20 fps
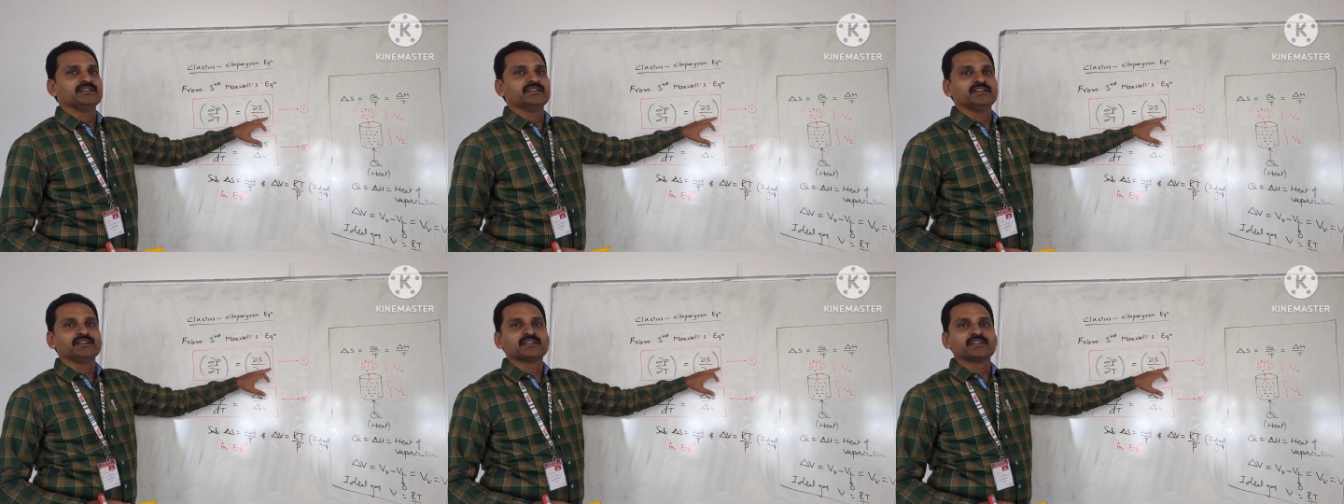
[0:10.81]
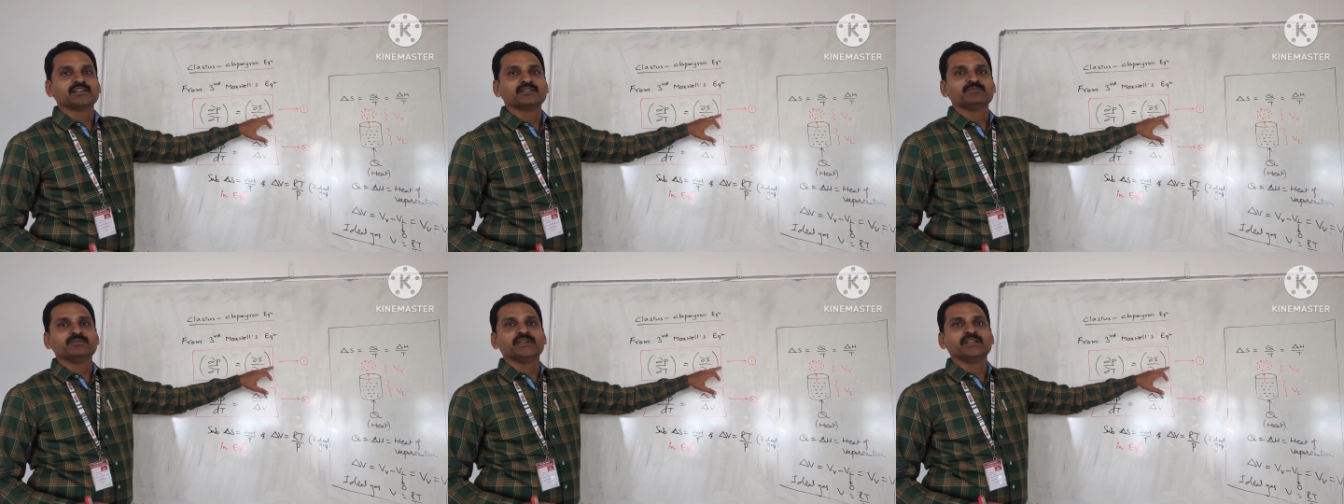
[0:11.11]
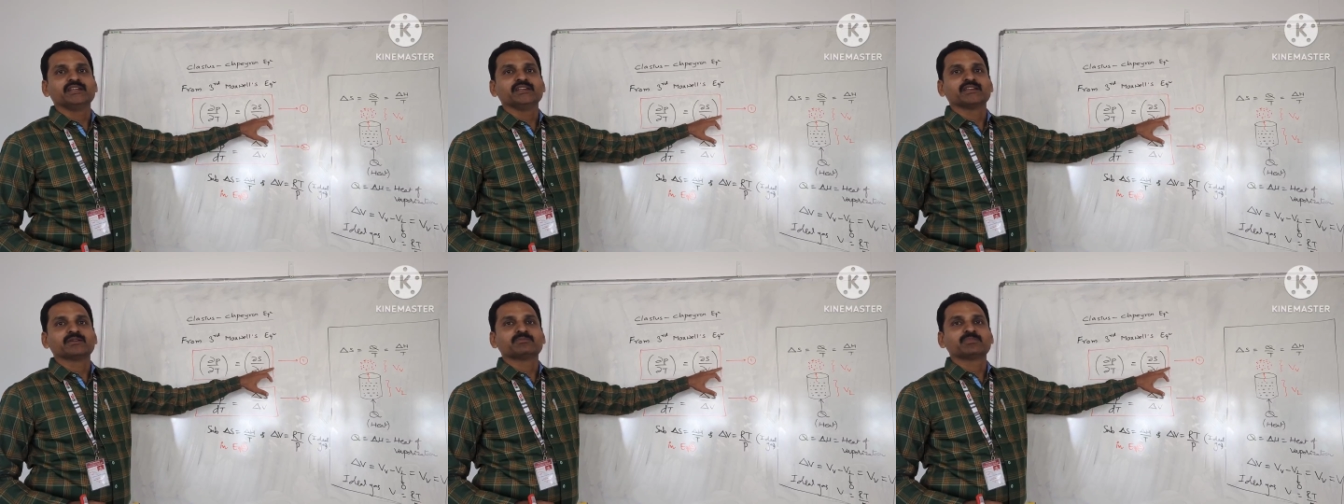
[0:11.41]
It can
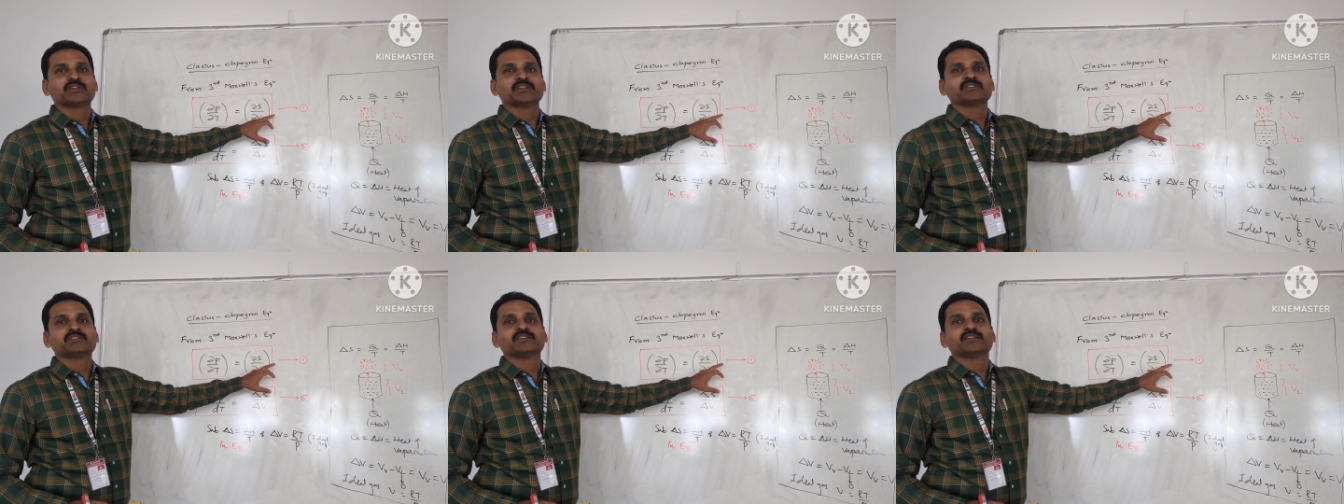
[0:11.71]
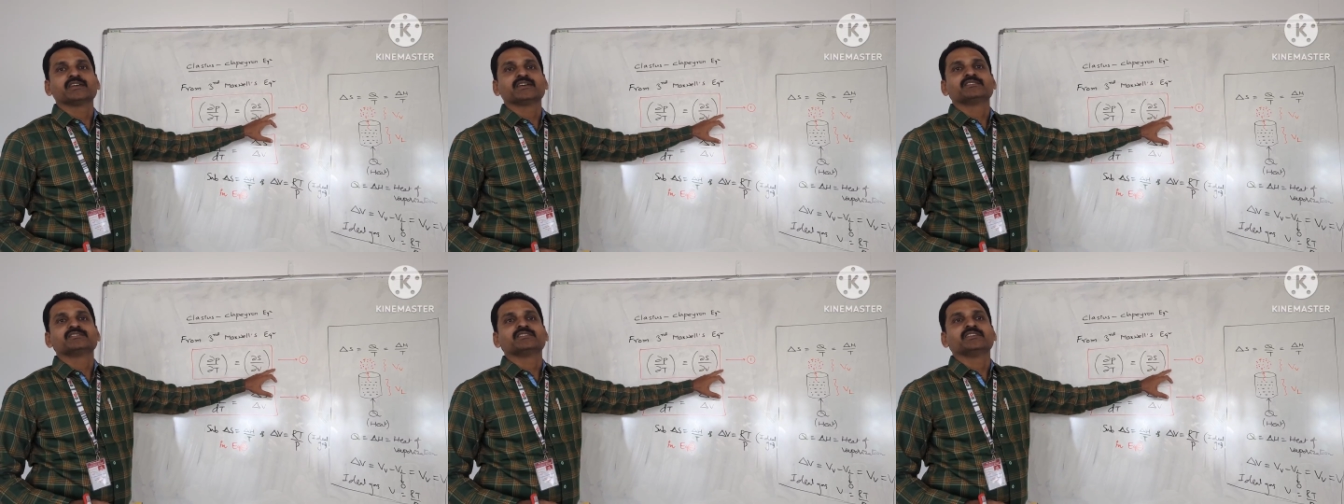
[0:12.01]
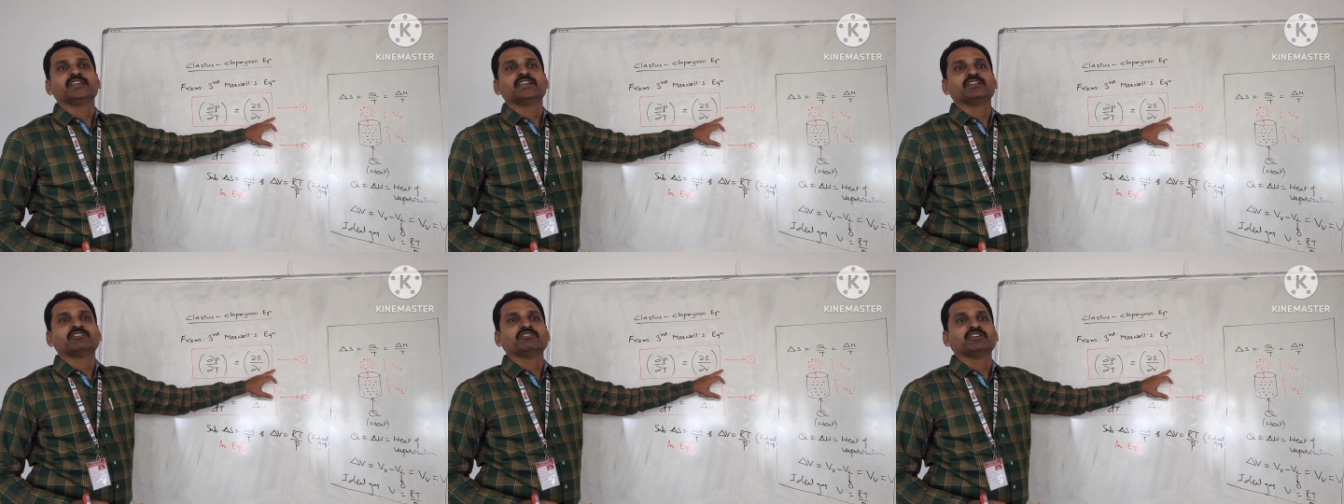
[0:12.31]
be represented as
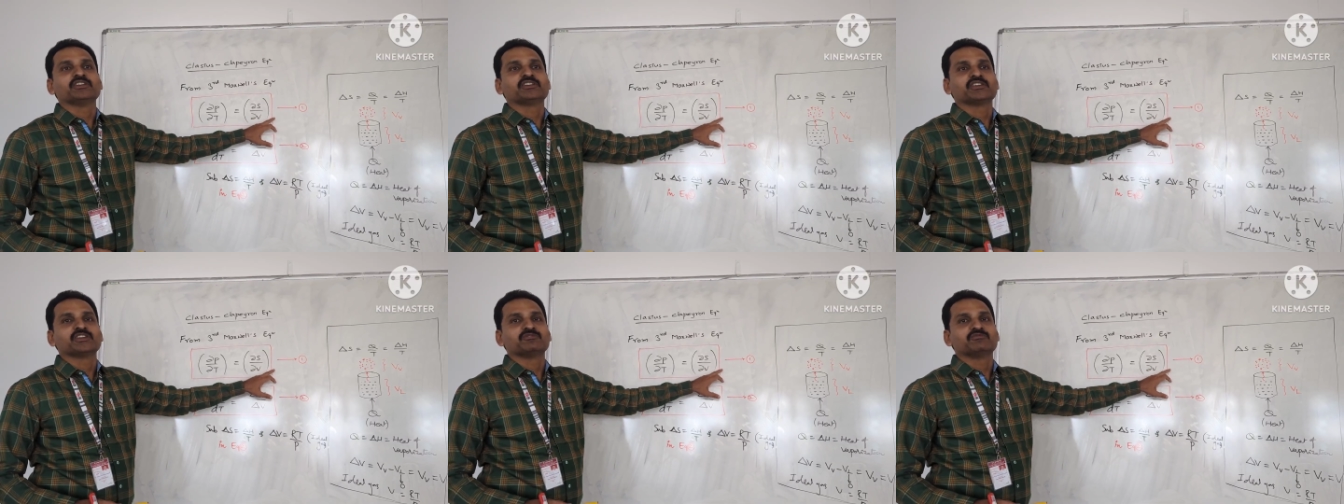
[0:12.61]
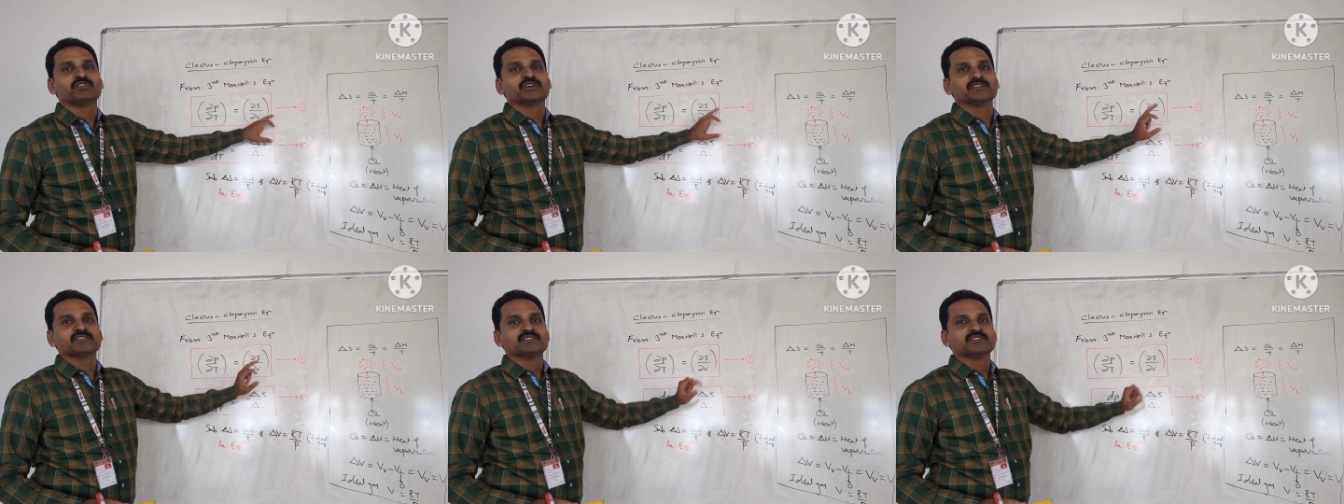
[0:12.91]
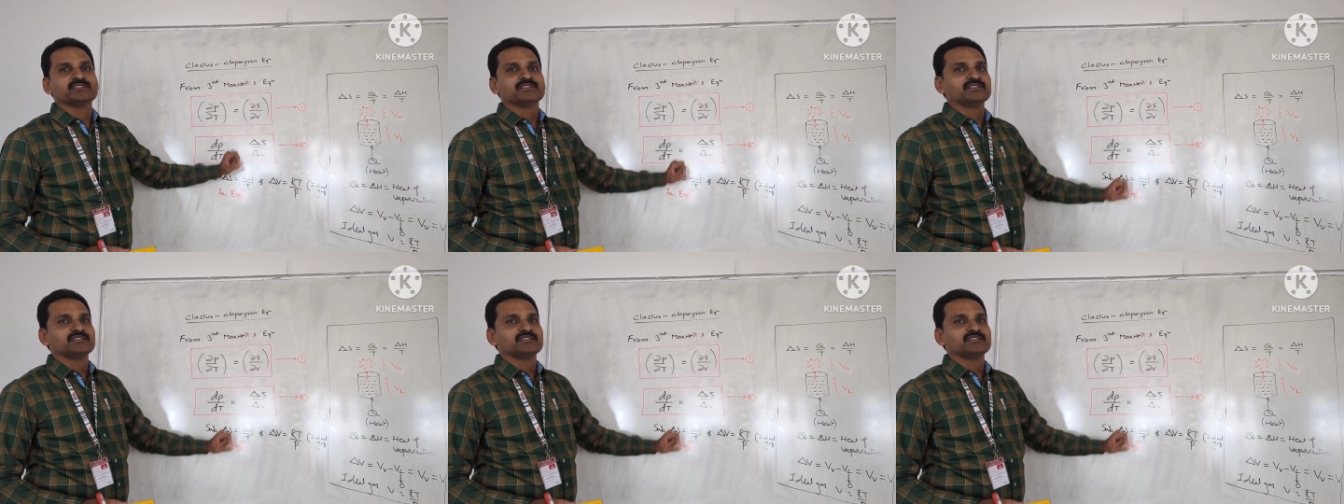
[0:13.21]
equation 1.